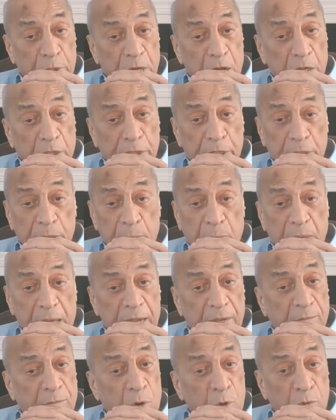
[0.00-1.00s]
got to get the
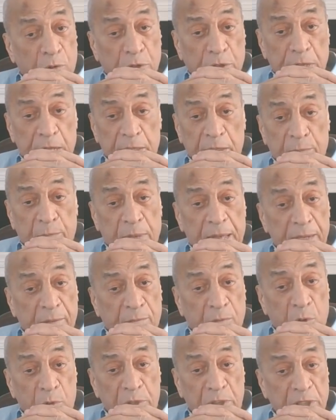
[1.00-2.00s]
black vote because that black
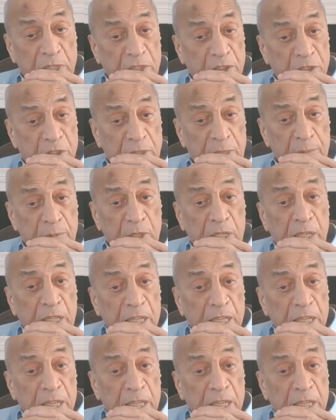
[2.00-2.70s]
vote is exempt.